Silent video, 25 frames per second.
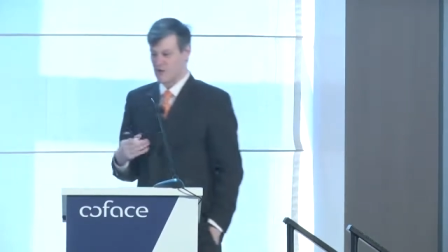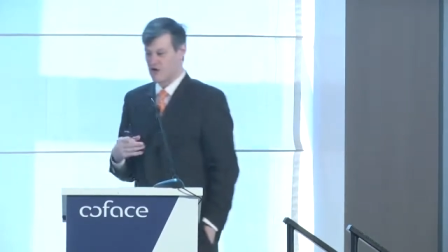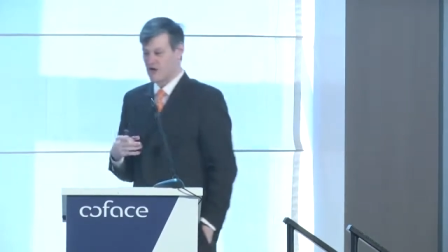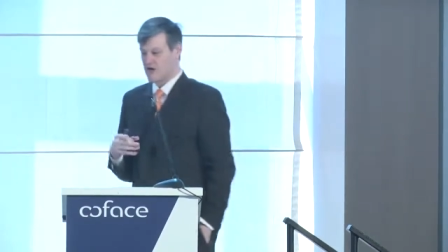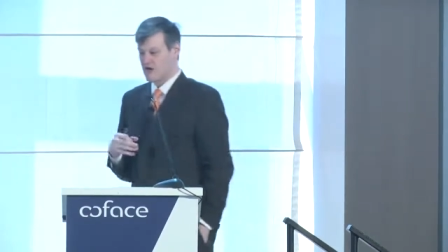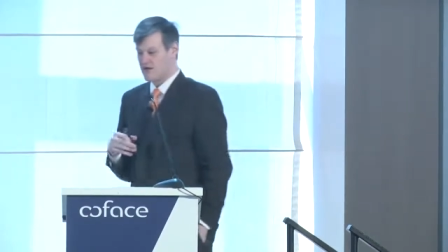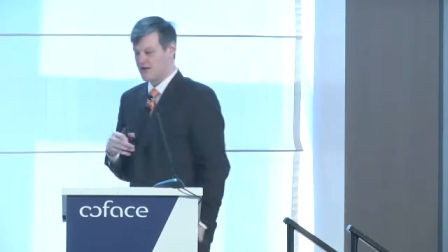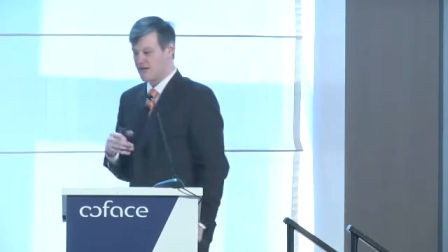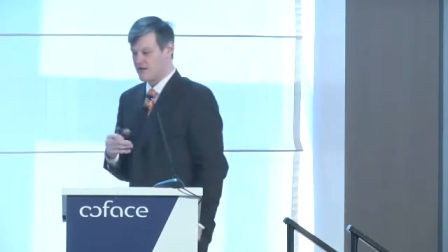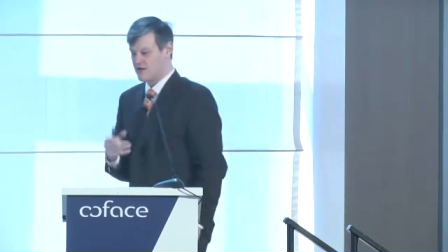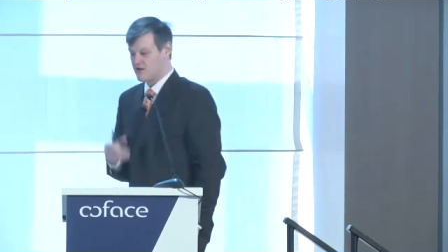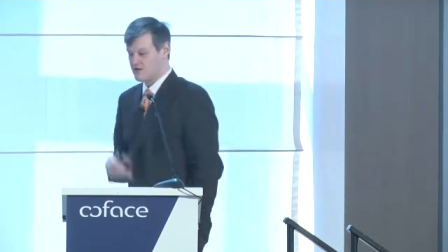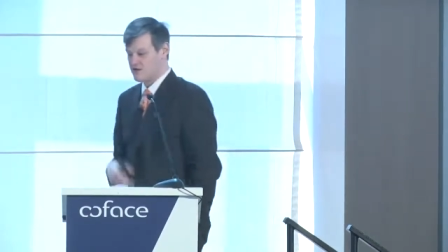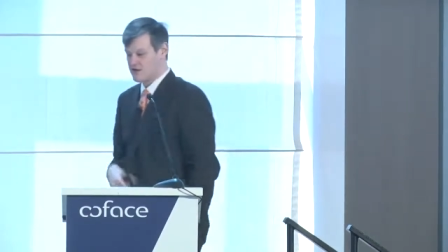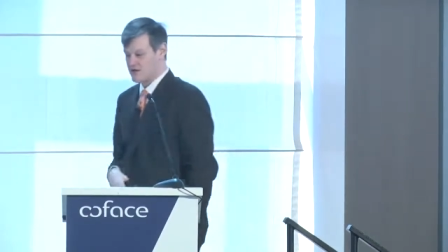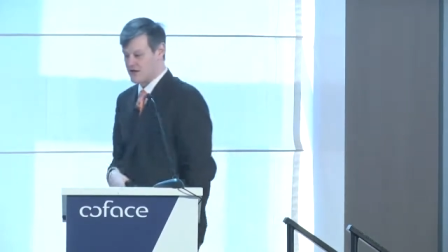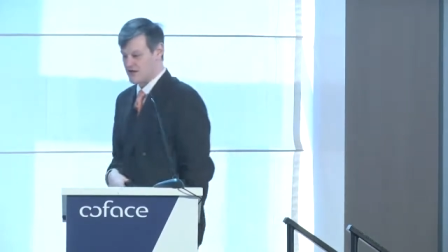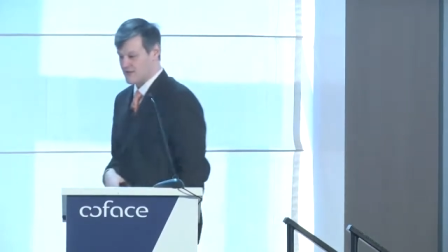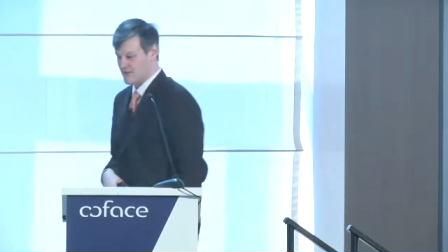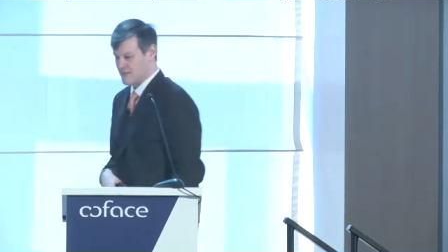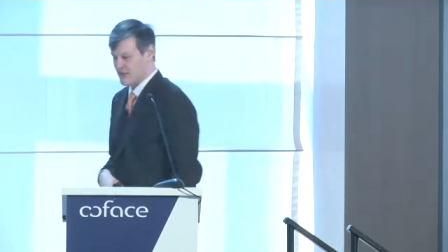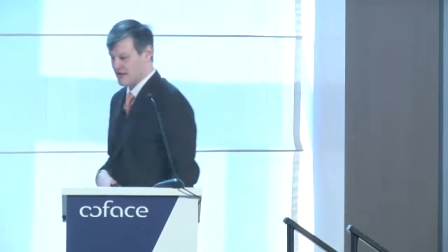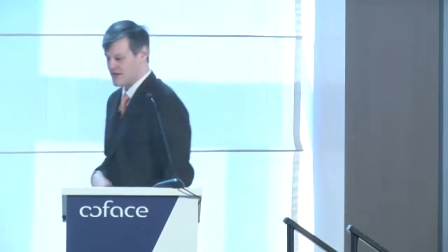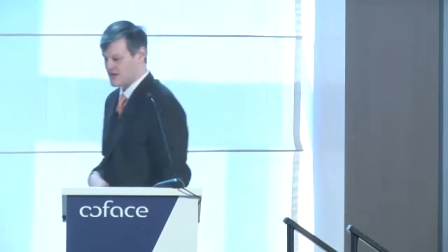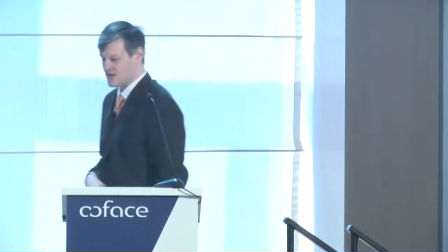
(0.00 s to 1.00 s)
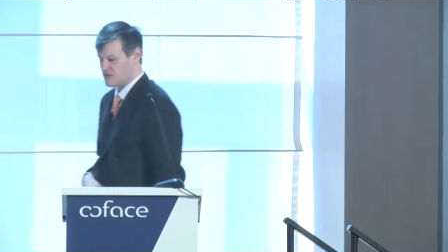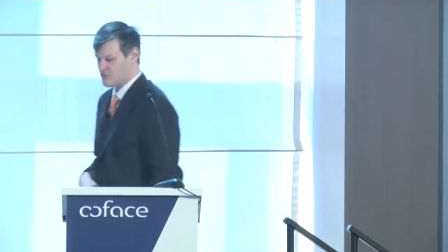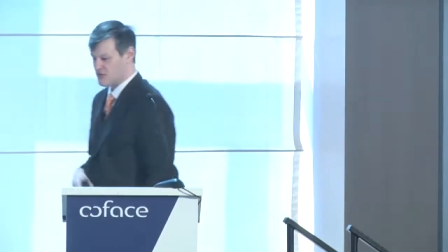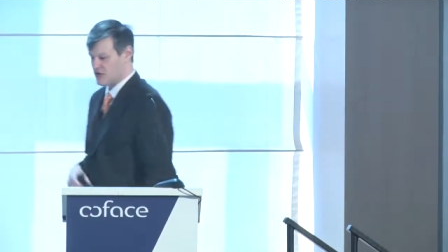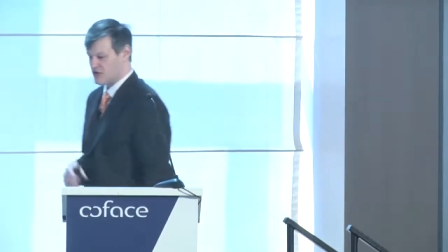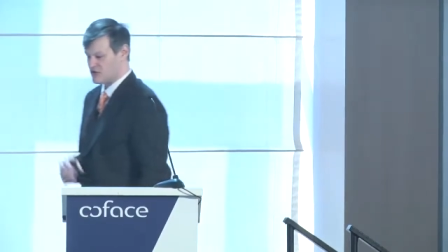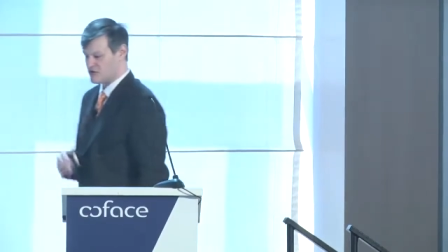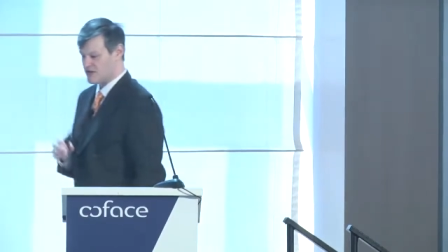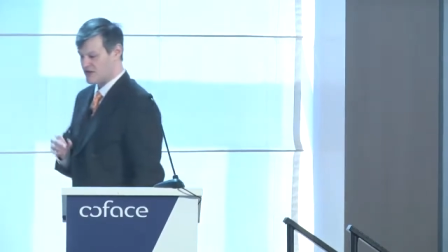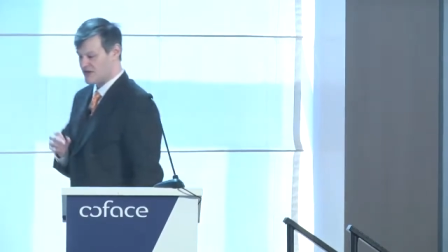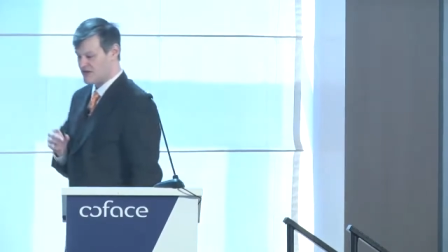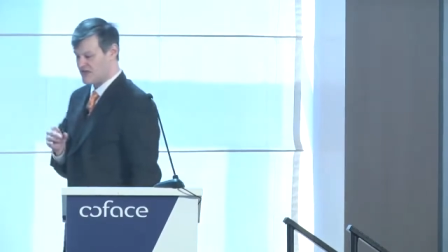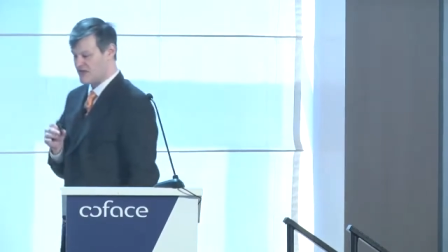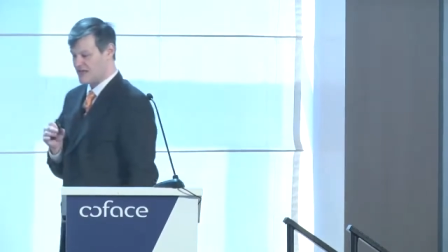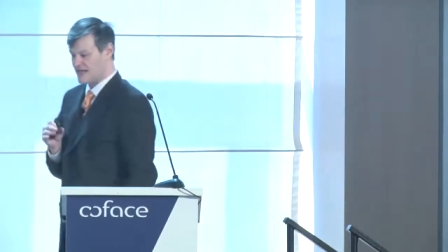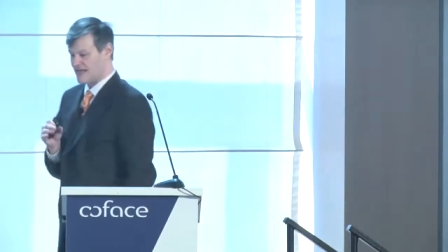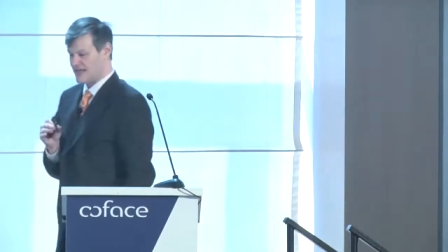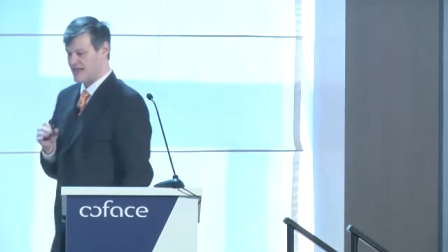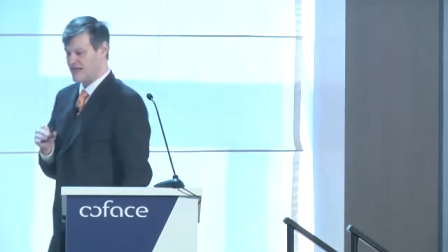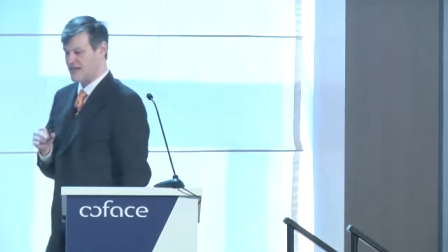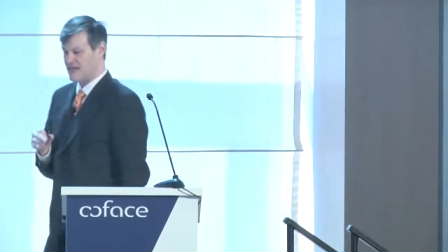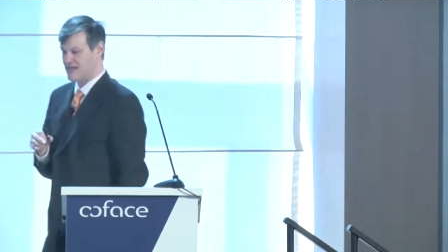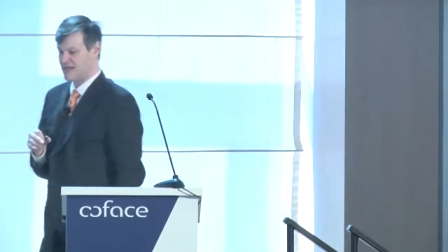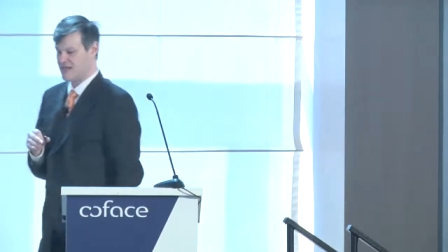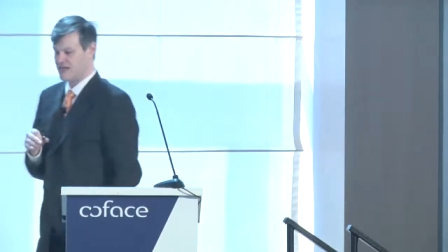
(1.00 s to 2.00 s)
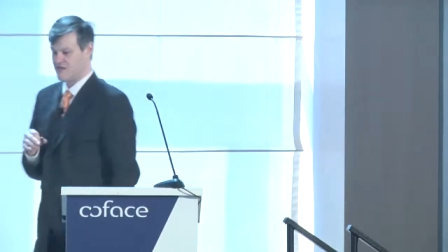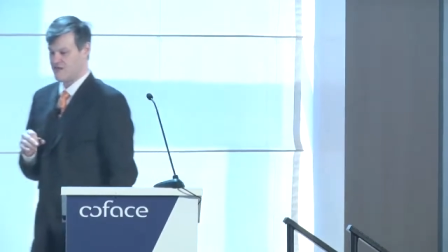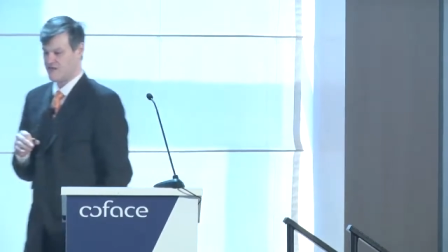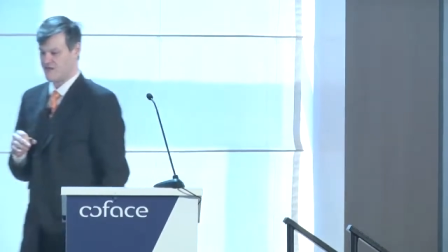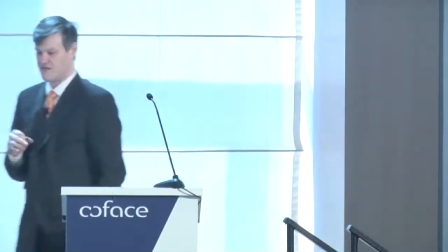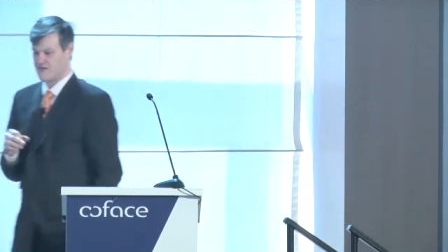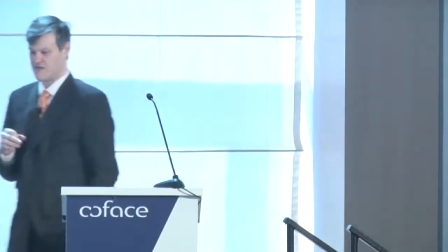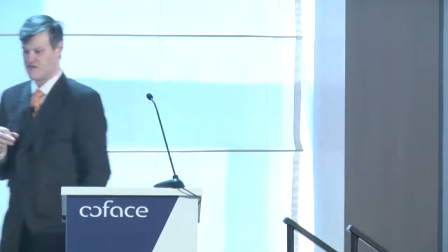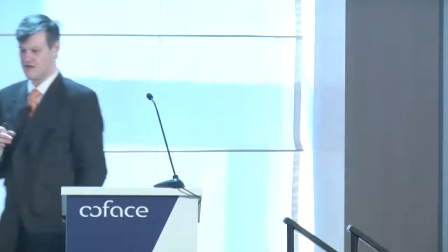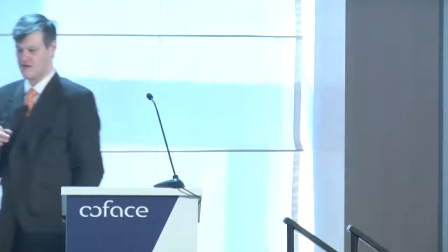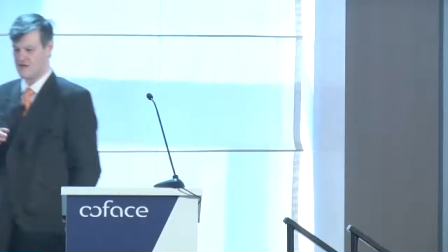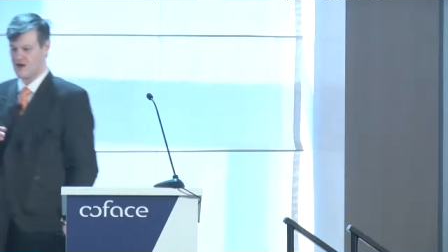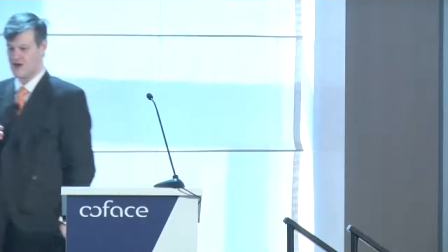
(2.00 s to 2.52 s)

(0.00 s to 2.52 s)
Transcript: We all hear a lot about it, but it is